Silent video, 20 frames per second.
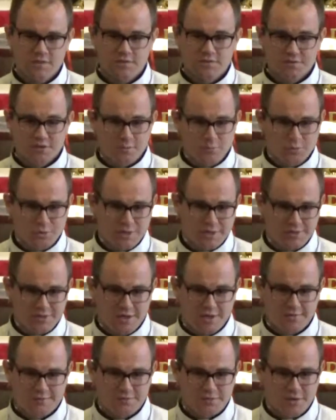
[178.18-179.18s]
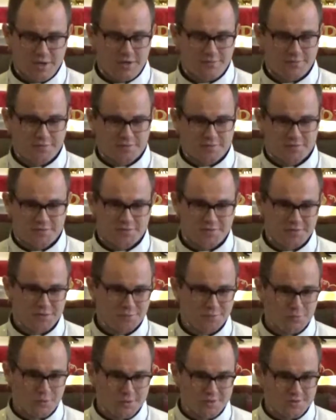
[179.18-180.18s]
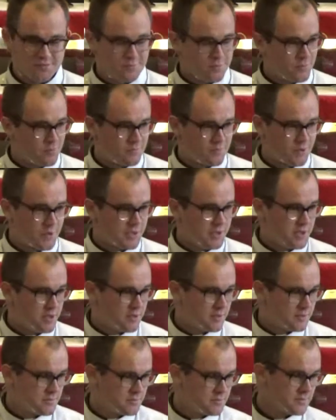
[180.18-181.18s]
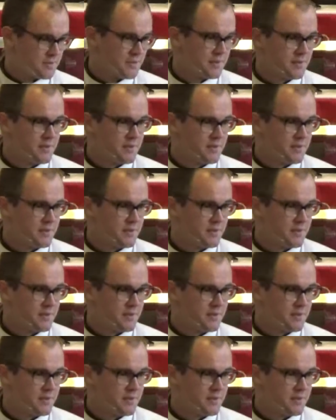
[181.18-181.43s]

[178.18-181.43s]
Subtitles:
someone I loved lost their voice for over a year,